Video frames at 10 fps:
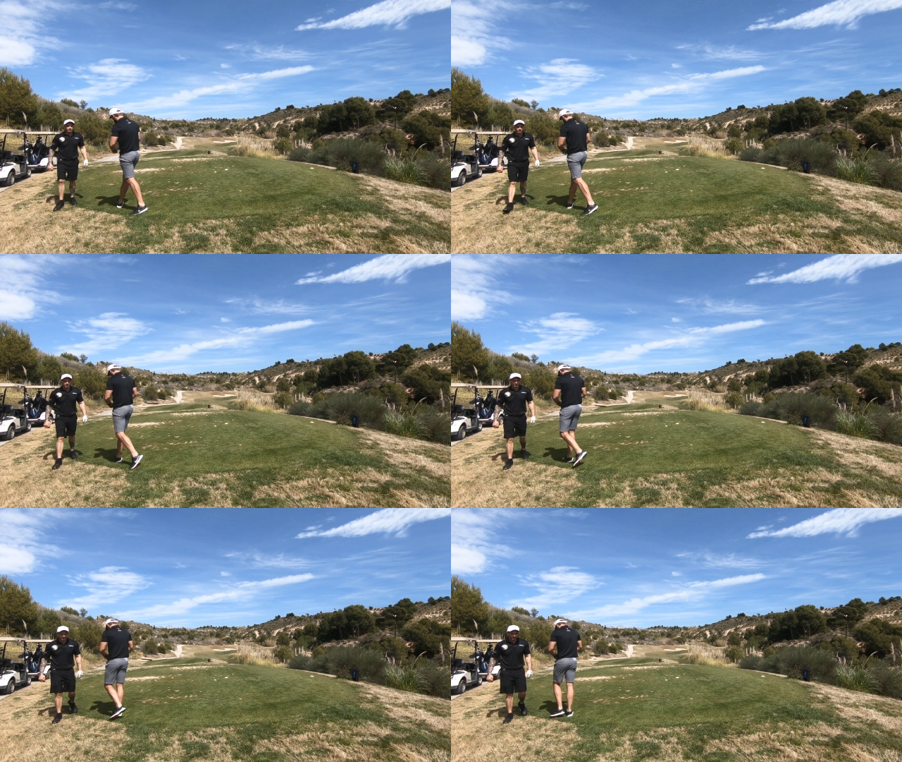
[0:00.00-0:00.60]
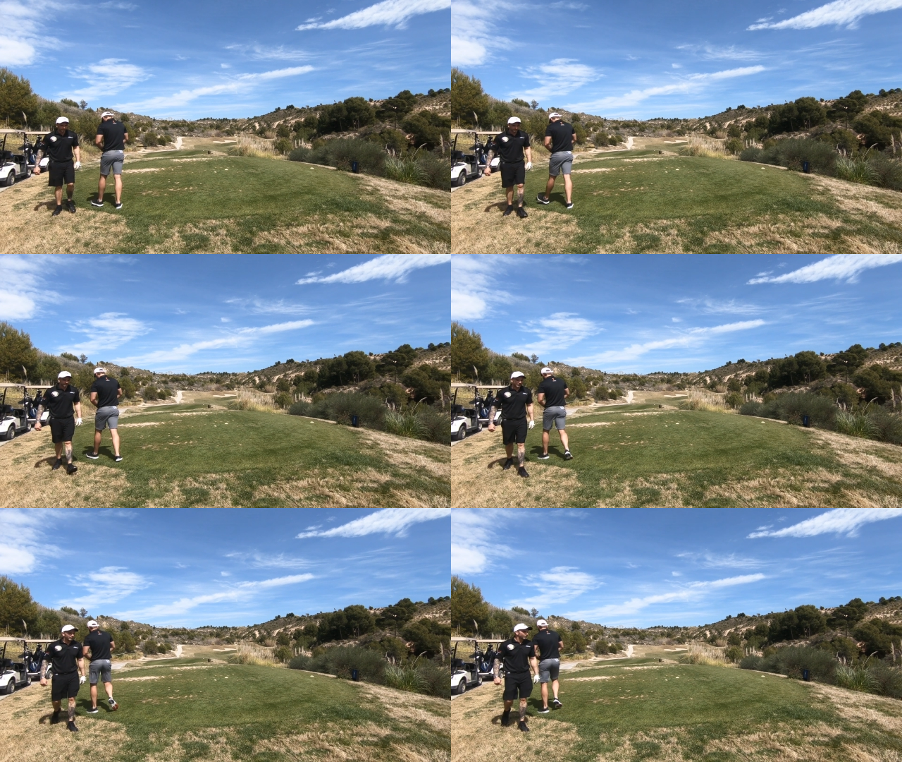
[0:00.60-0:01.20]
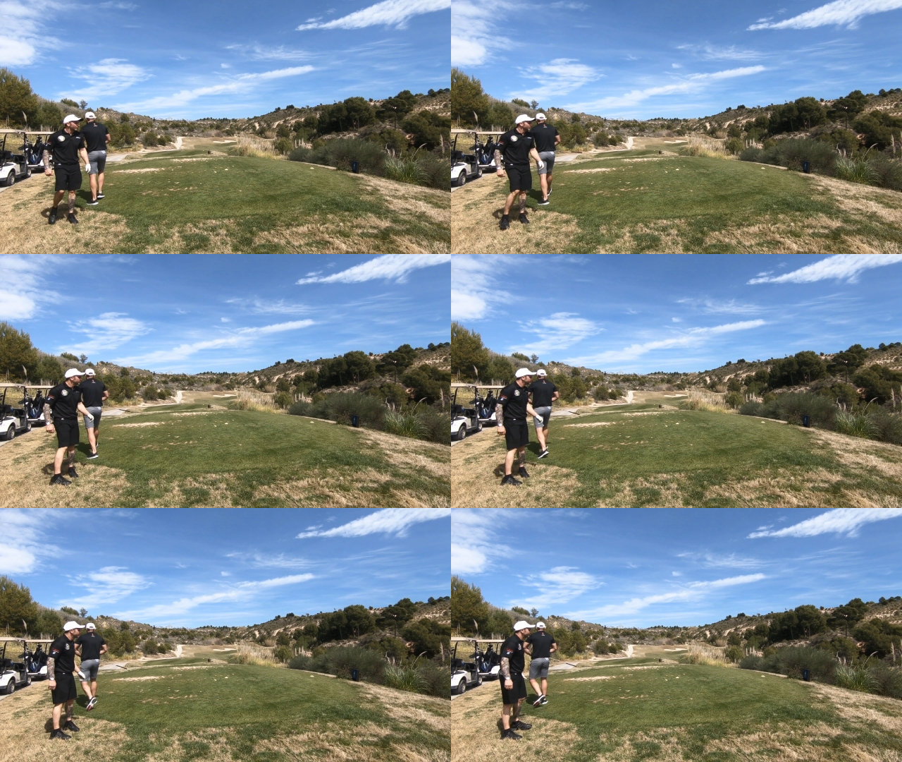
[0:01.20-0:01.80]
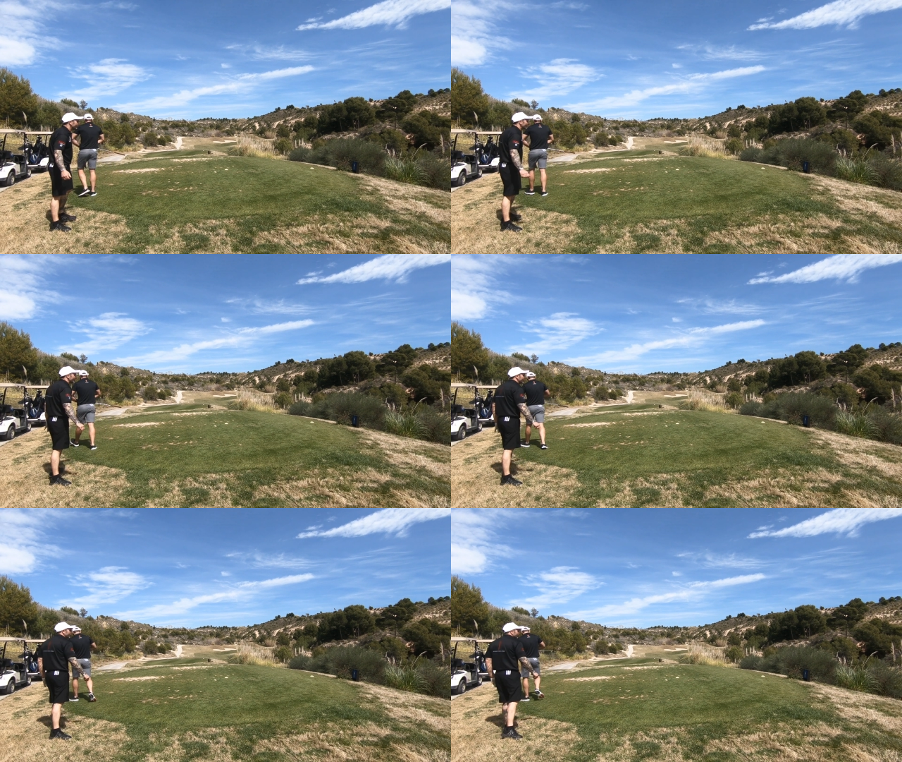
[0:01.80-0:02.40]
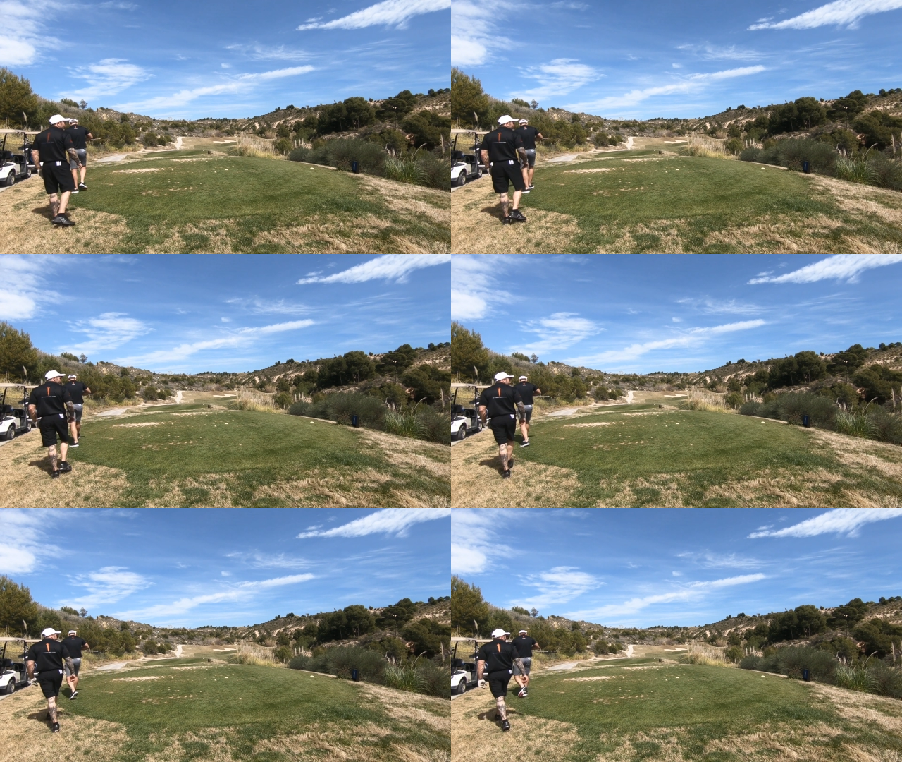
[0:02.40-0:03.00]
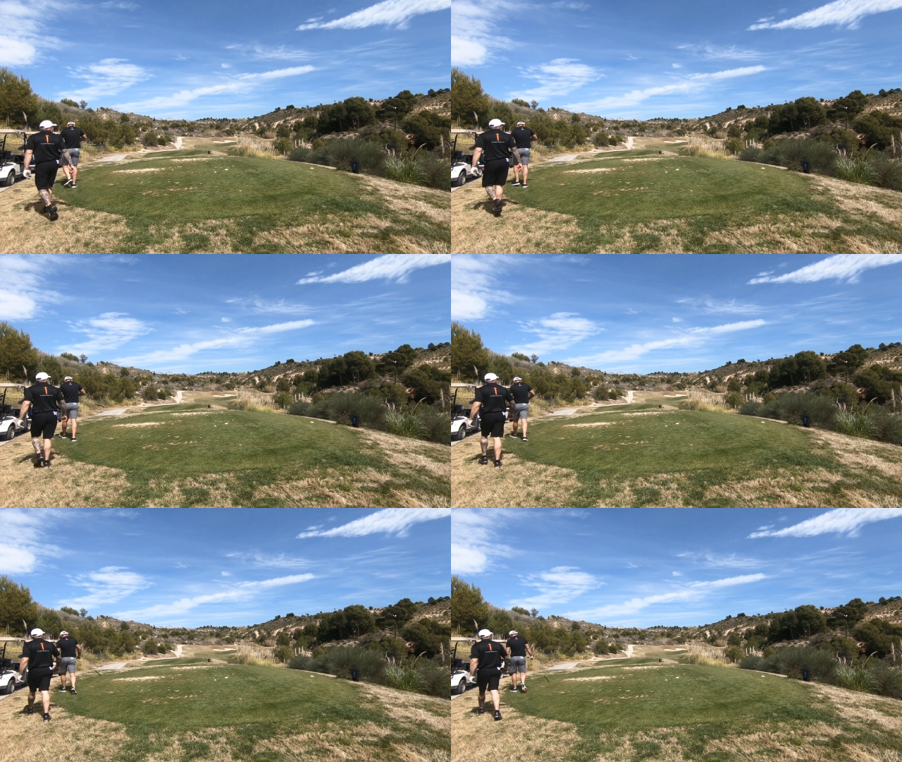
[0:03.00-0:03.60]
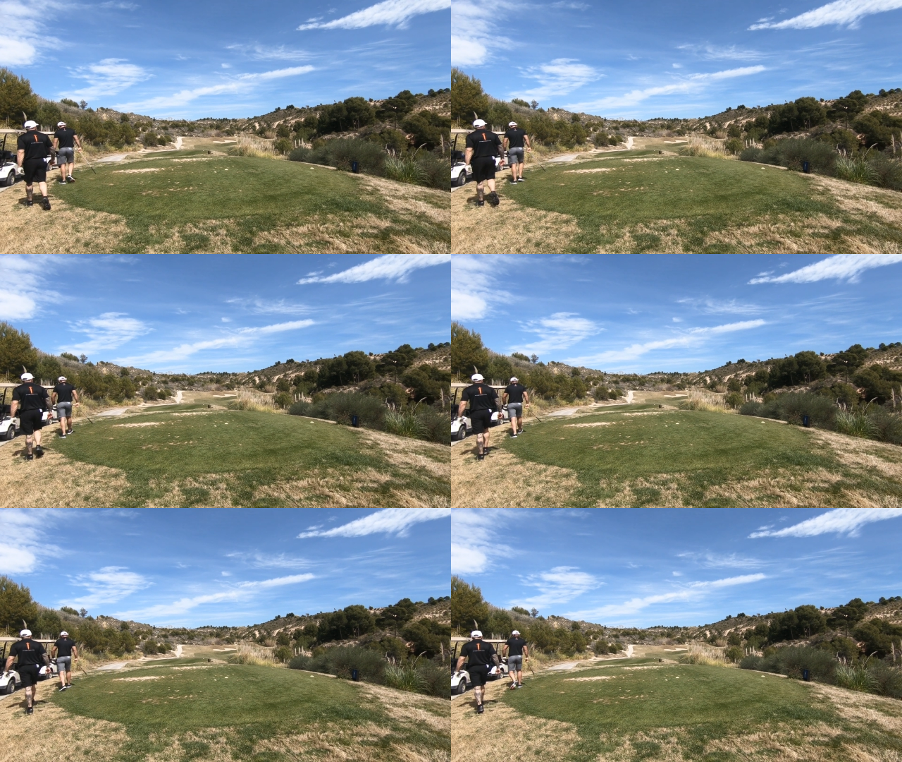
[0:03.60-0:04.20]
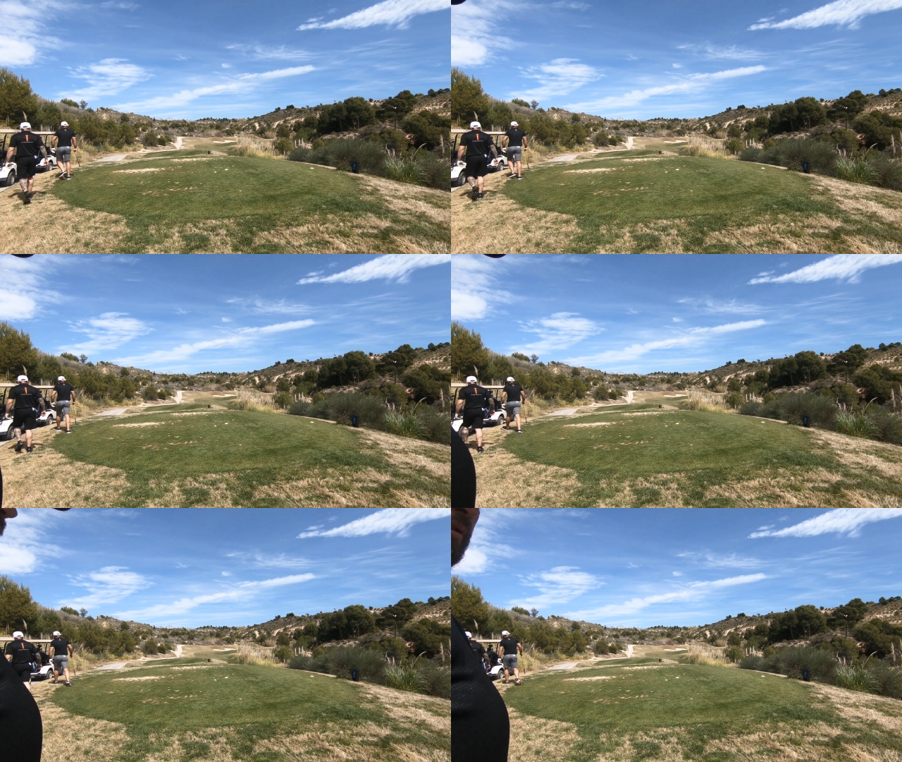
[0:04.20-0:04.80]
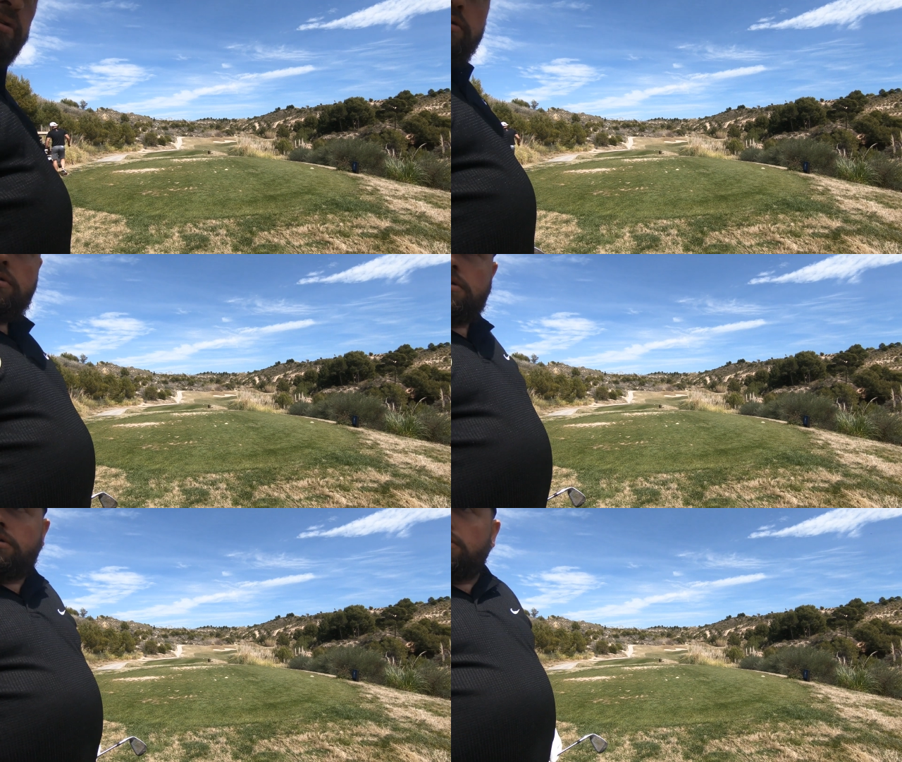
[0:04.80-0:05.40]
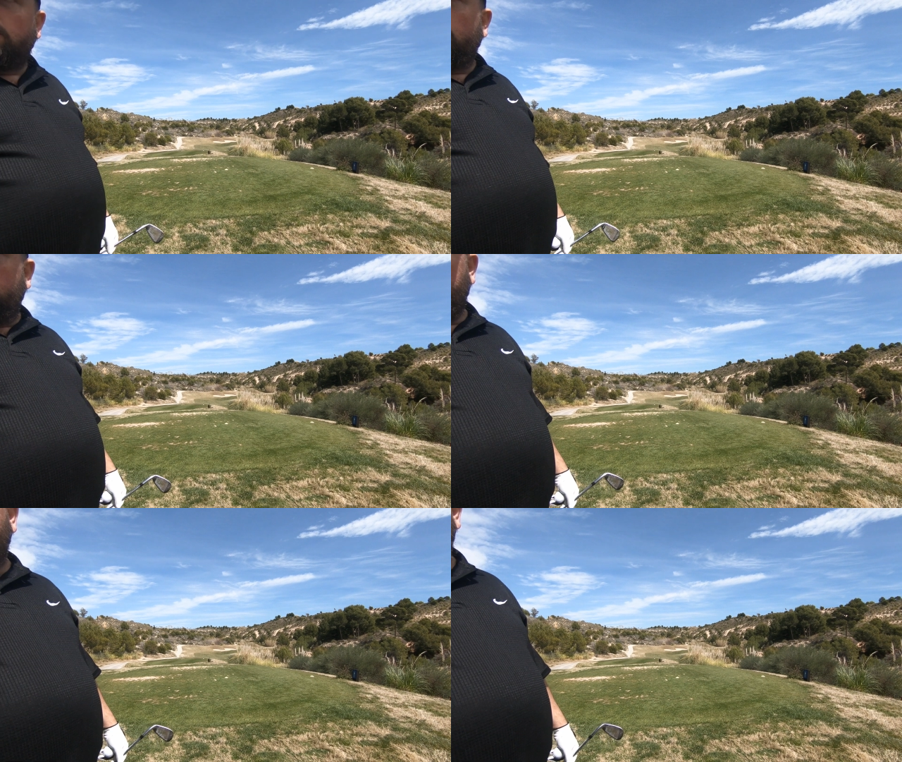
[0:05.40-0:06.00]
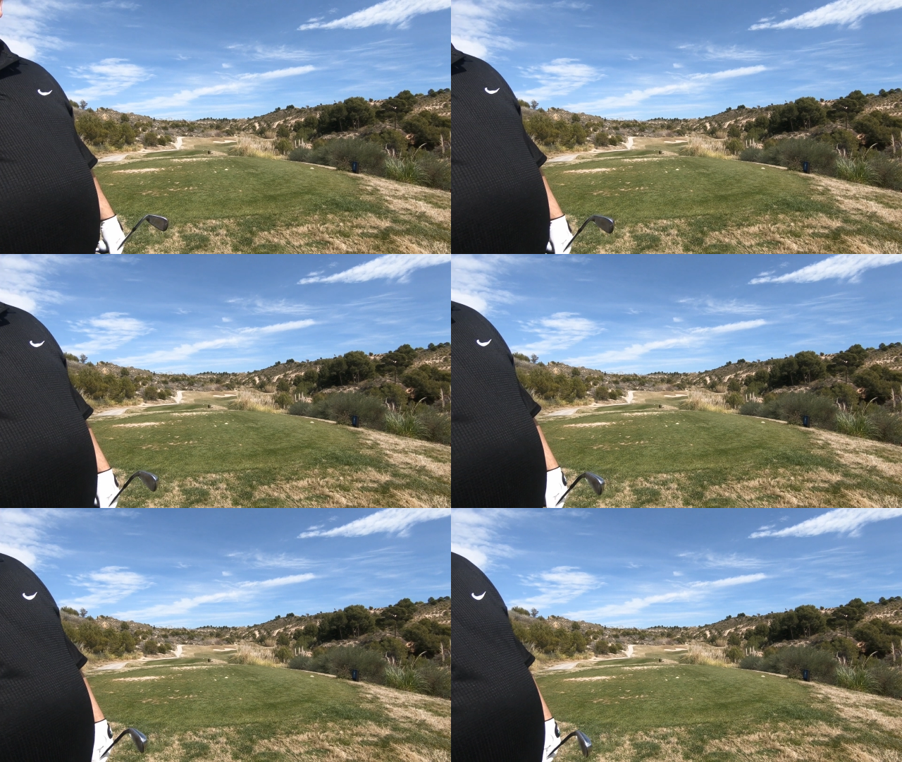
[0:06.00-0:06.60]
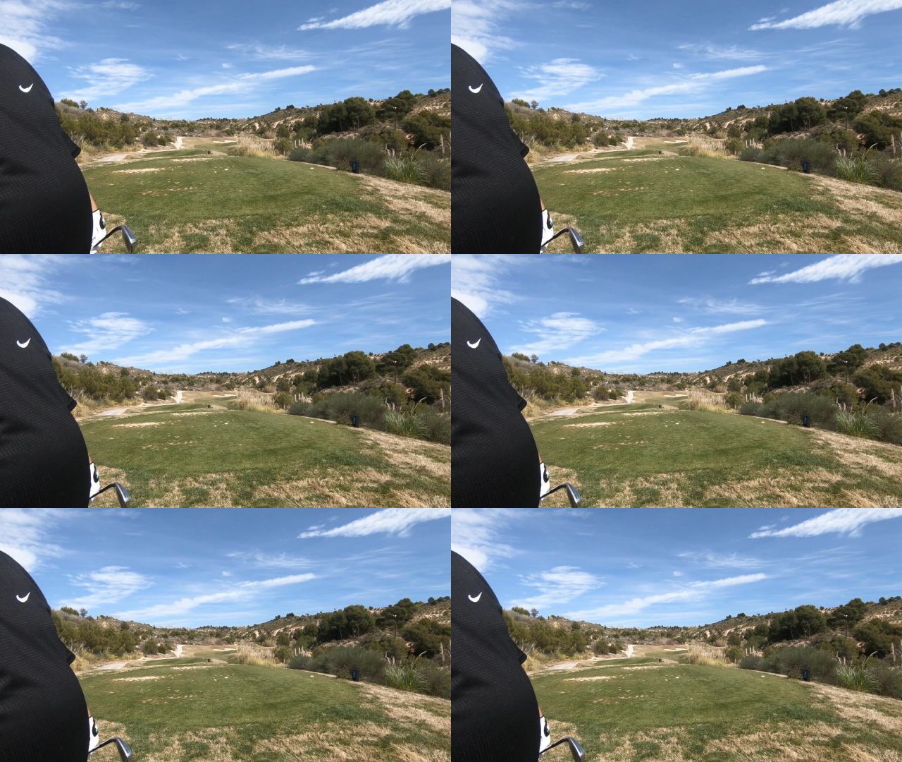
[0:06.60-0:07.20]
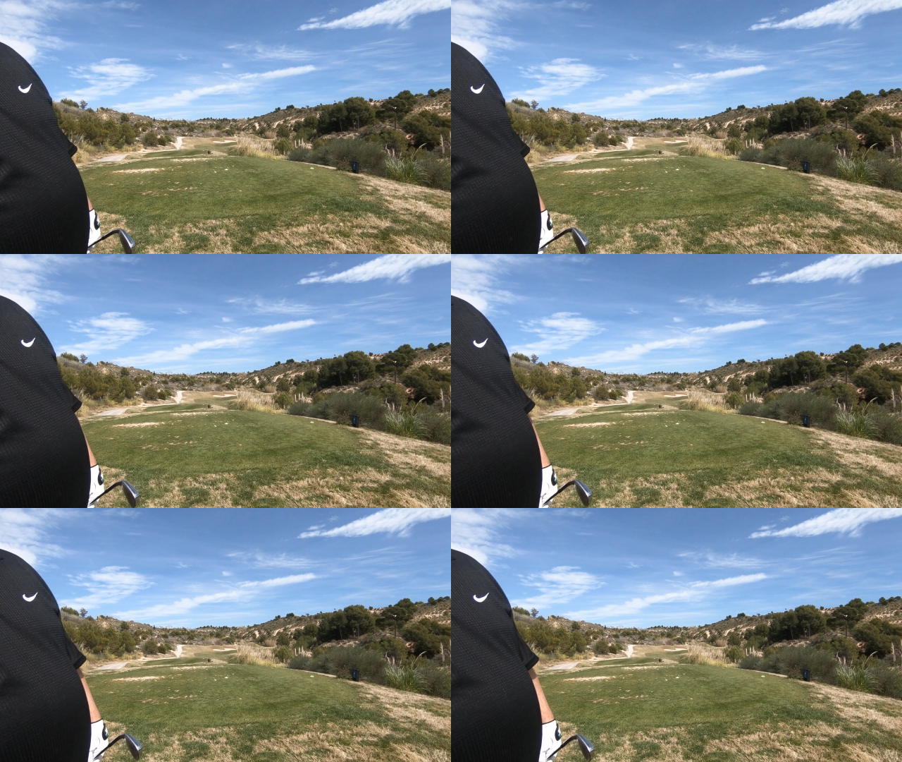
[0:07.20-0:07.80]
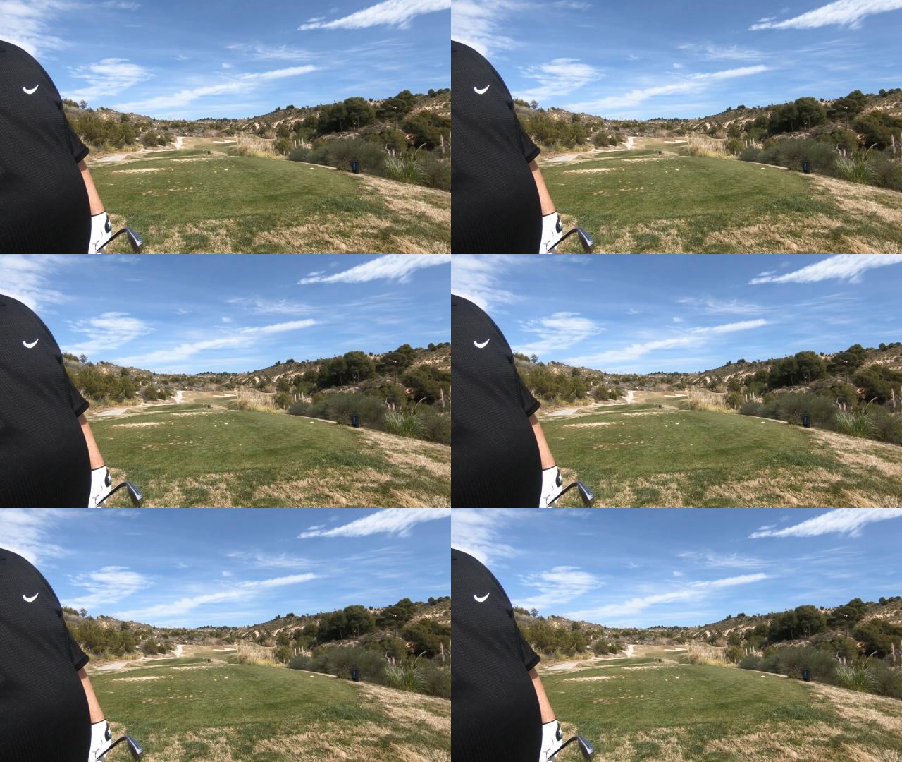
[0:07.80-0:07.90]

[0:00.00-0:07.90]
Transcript: No face is visible, so there are no lips to read.